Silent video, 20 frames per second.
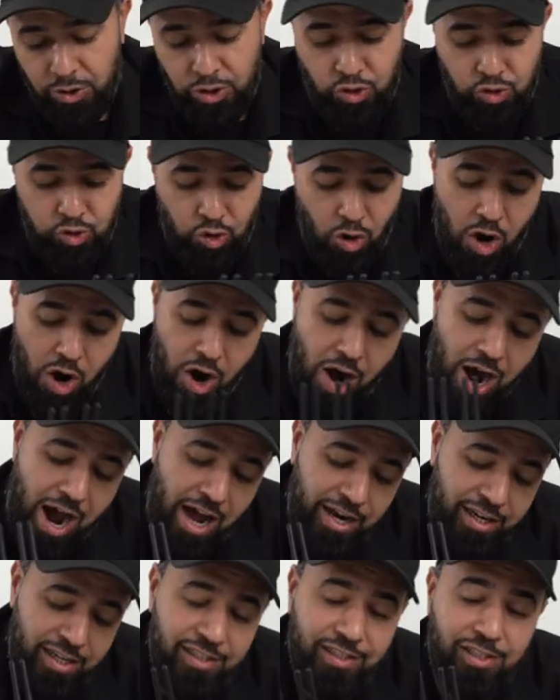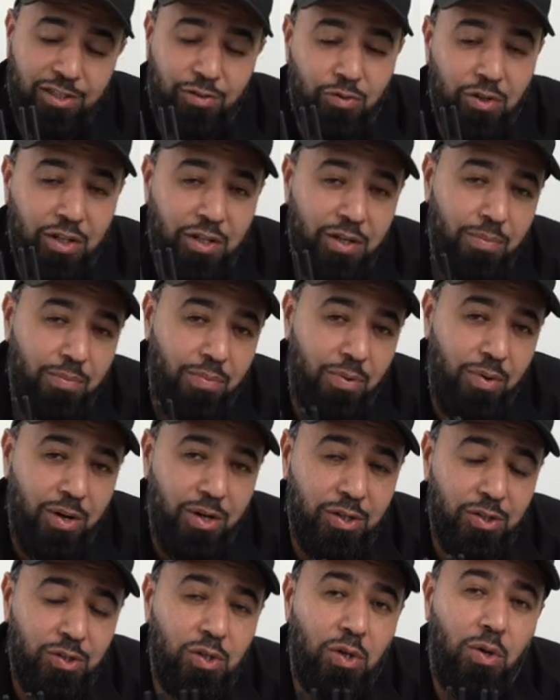draw on this is really
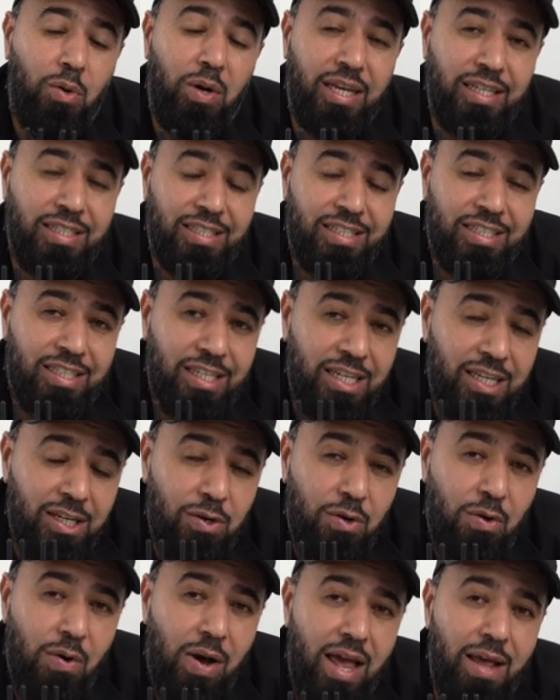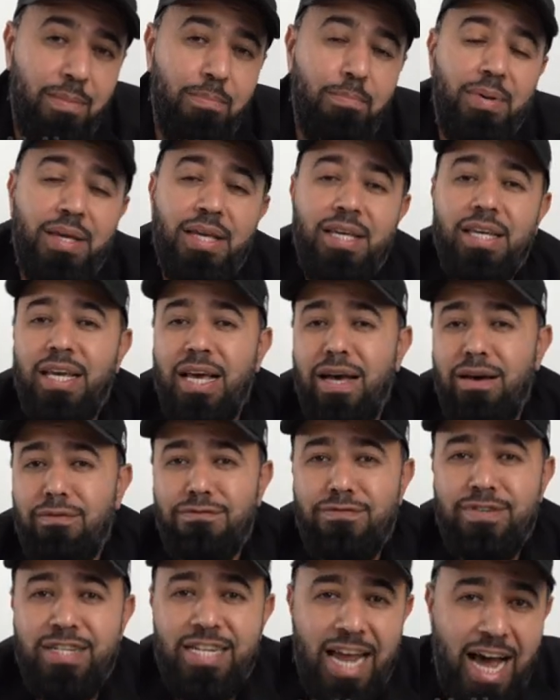important. So a single
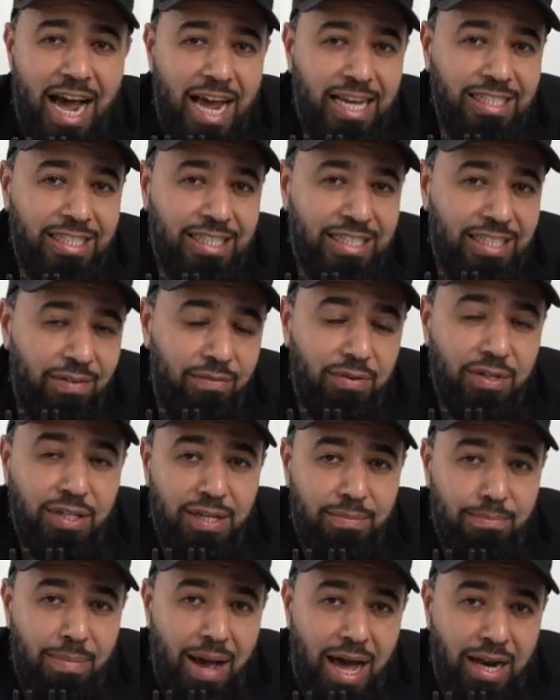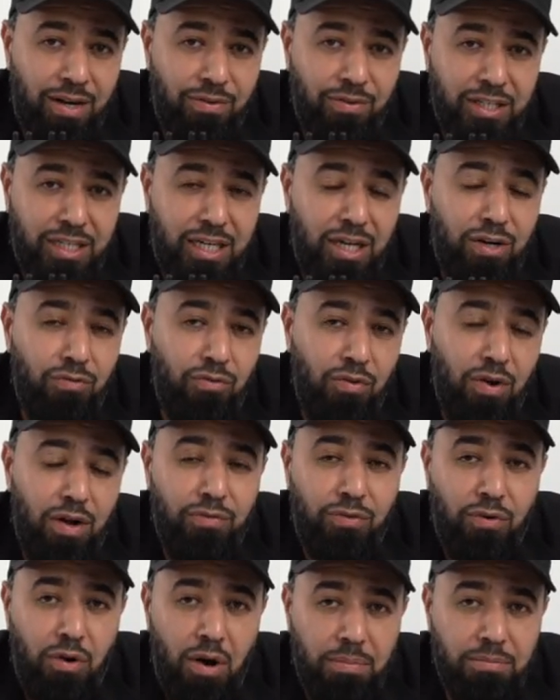NPF 970 battery can
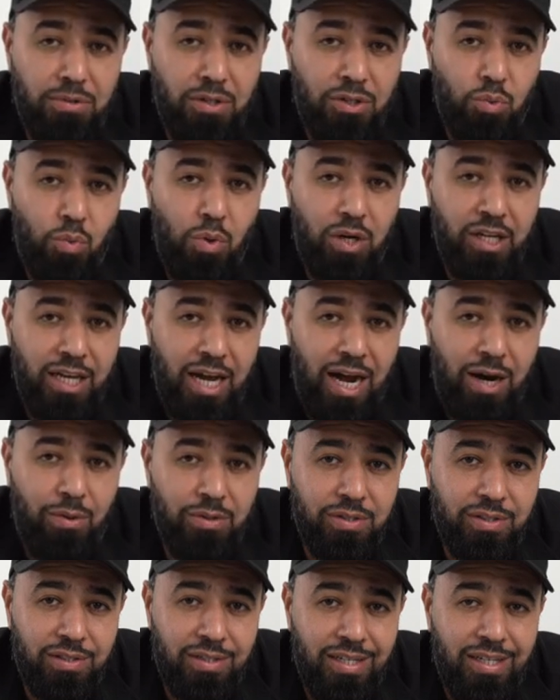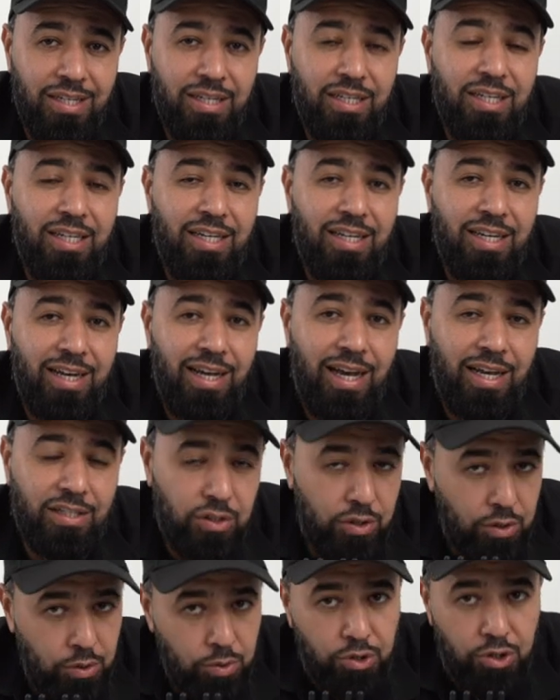run for up to 20 hours.
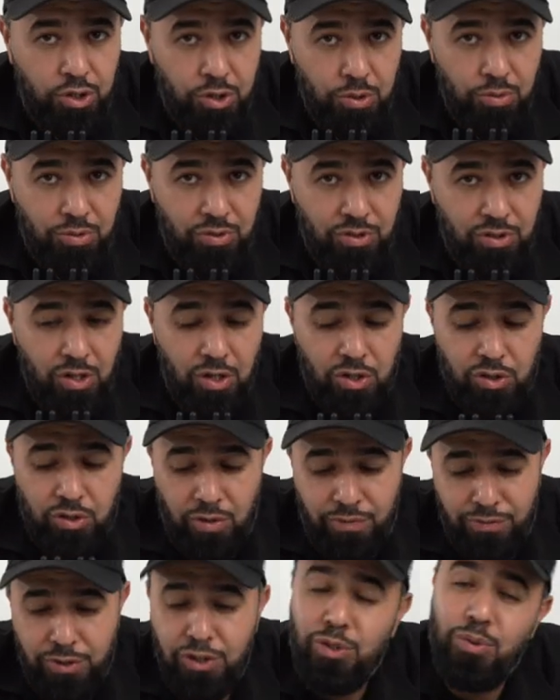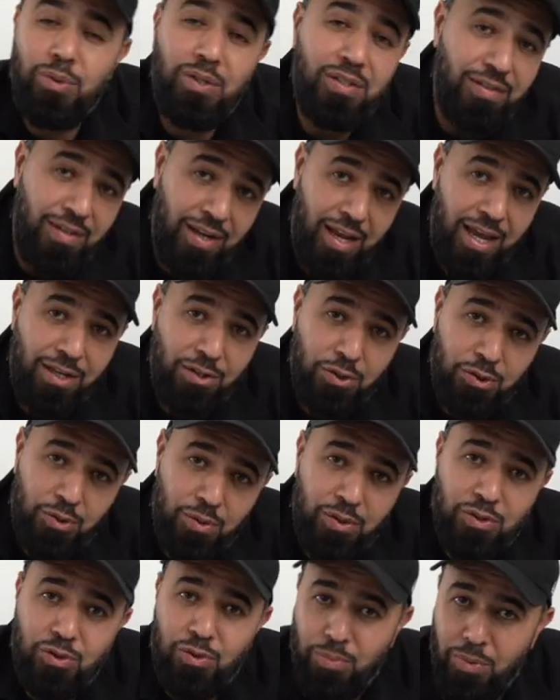That's two shoots. So if you're shooting today and you're
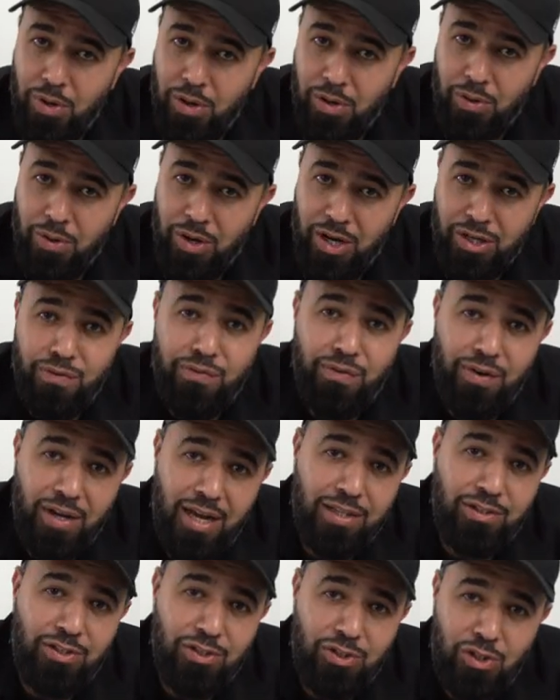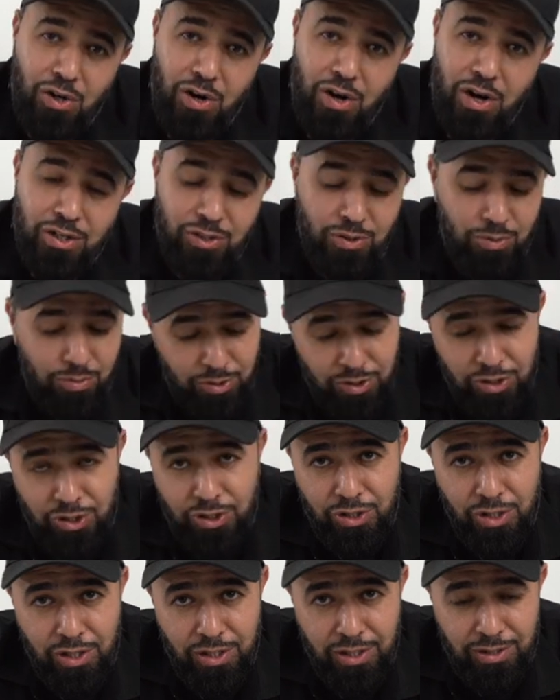shooting tomorrow and you forgot to charge, you
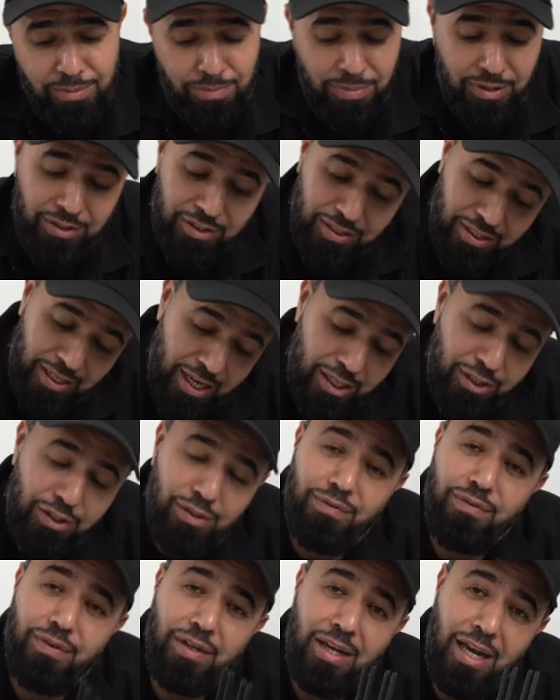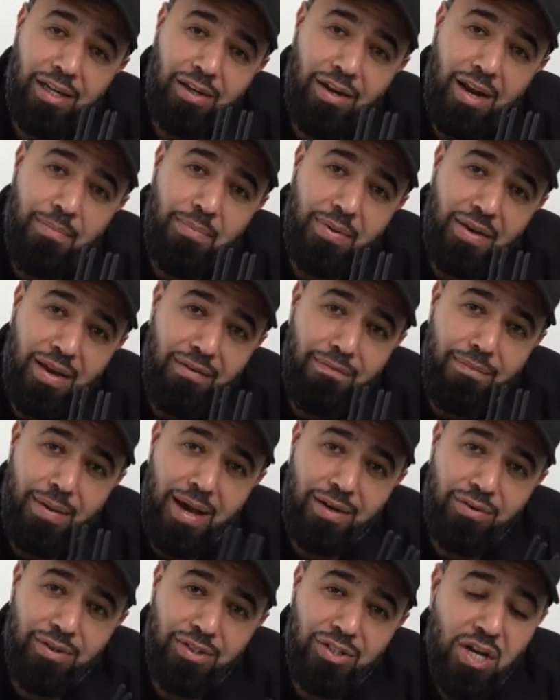shouldn't, but in case you forgot your NPF
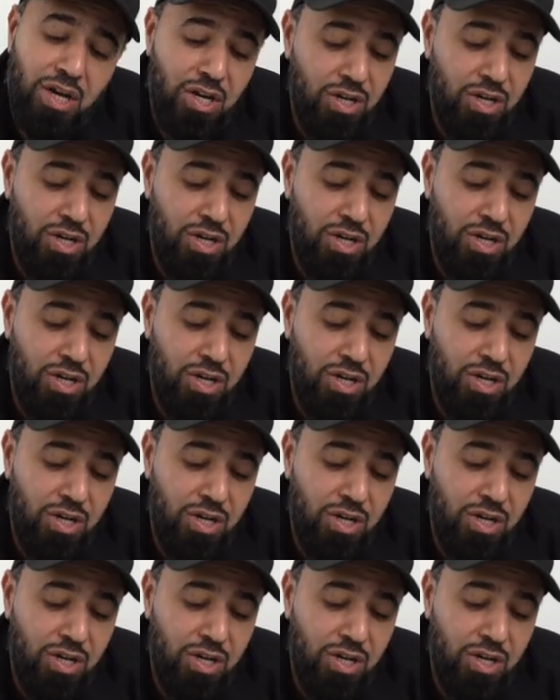batteries,